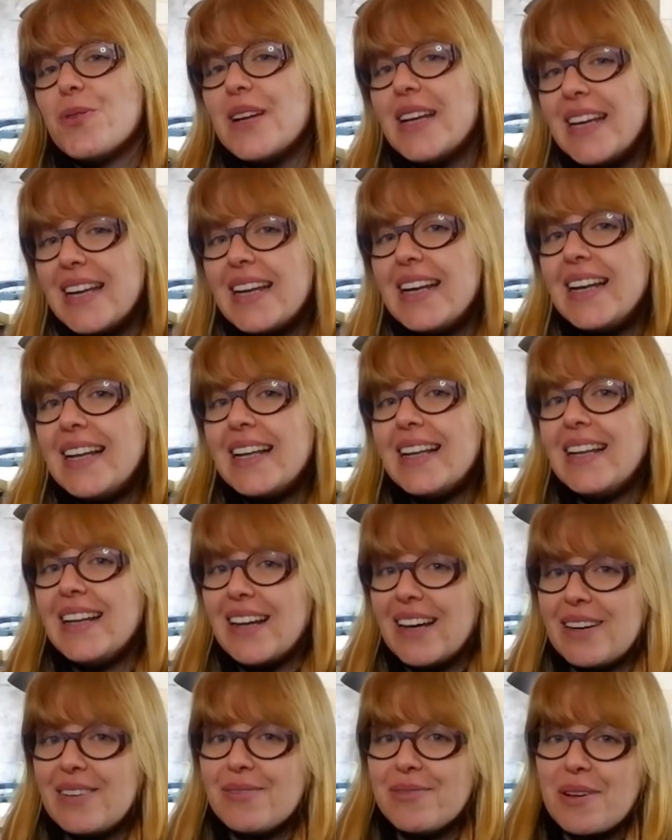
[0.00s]
really
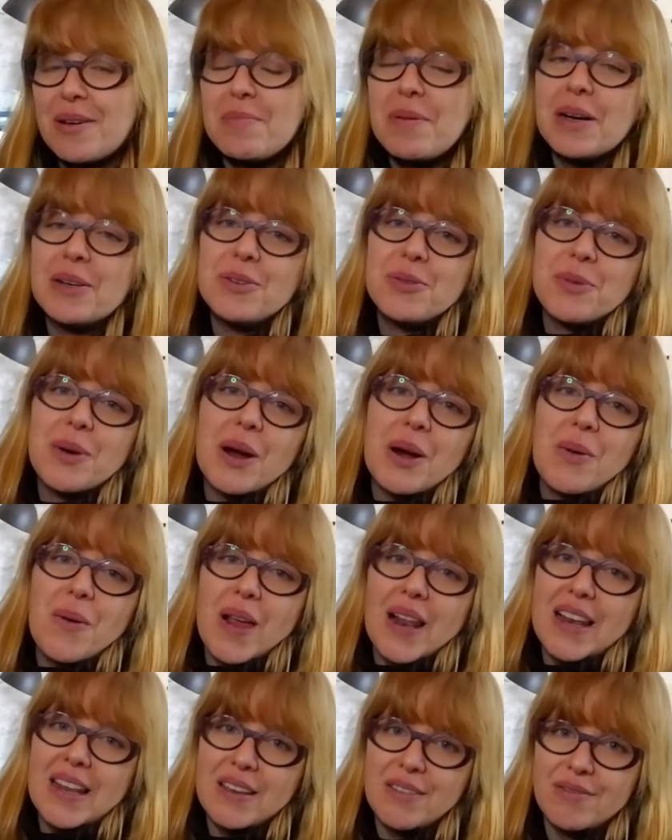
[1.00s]
love about where
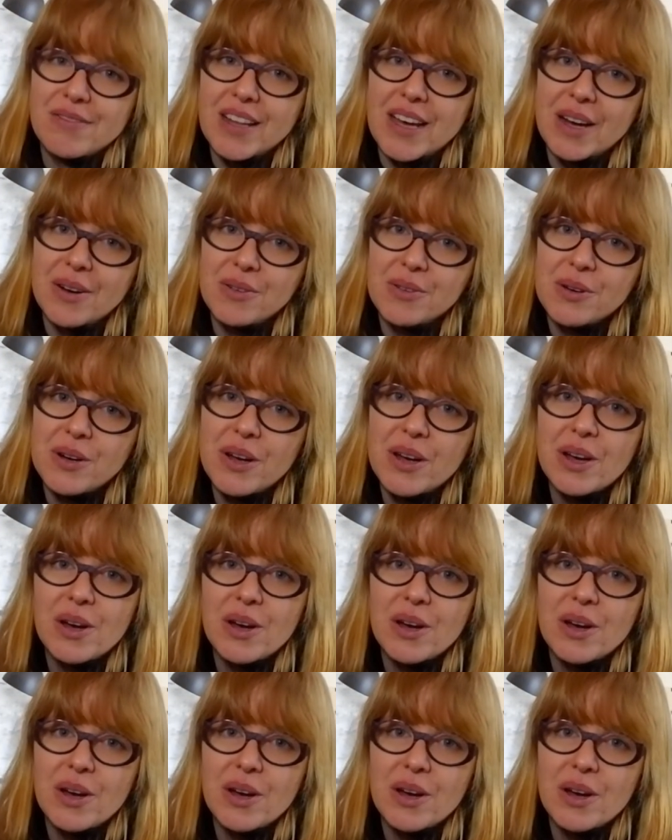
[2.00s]
we live now.